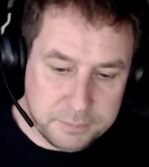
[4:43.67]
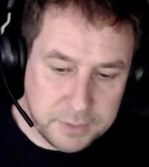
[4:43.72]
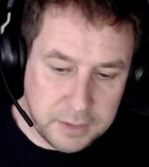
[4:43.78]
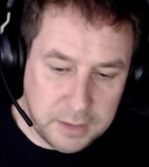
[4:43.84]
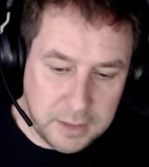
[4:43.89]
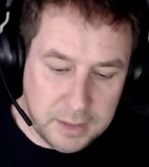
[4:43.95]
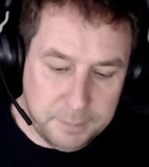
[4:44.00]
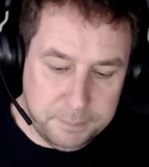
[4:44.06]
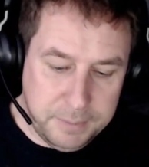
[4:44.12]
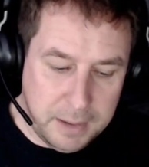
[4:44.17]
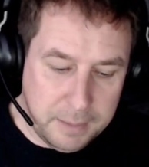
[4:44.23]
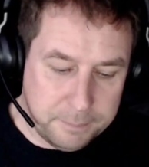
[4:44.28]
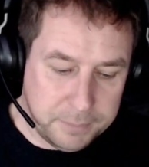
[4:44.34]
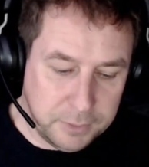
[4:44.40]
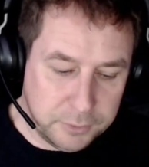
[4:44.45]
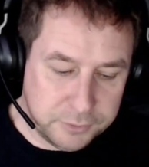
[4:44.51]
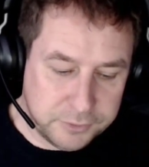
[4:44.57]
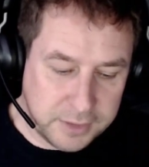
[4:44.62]
But a bit
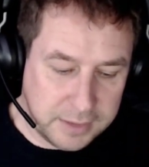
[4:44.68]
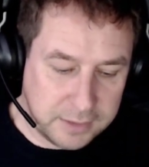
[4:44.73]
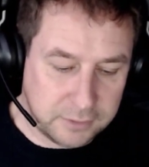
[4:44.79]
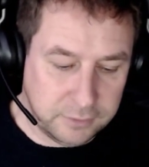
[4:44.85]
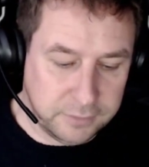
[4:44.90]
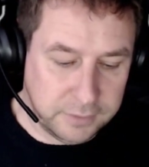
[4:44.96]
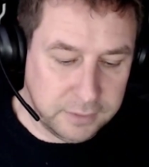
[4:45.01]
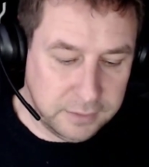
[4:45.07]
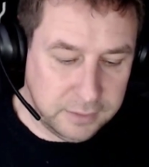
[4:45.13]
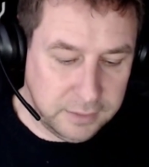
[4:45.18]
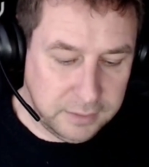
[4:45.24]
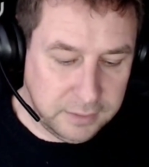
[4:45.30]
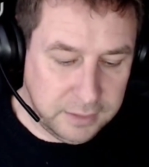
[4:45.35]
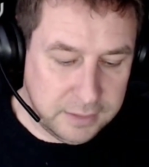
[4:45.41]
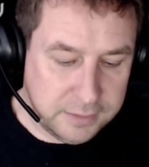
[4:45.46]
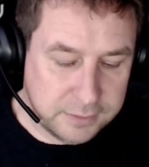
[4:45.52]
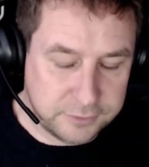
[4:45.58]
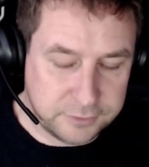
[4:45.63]
of blue tack on
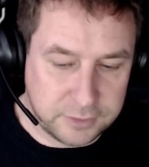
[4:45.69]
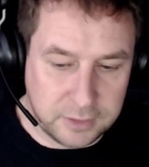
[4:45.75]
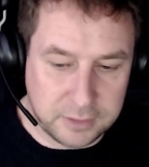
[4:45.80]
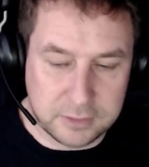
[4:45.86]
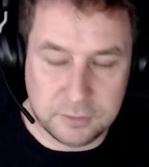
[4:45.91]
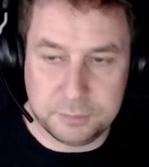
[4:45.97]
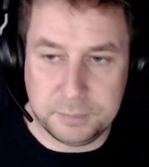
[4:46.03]
either side